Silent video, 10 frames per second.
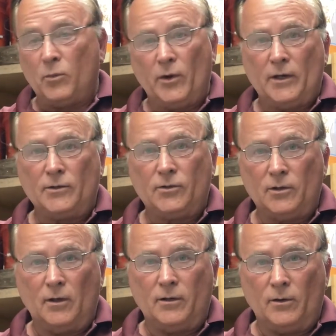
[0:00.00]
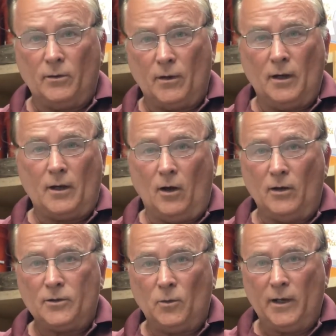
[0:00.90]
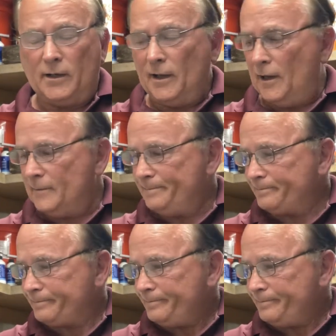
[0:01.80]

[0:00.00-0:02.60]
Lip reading: Brings your cost way down.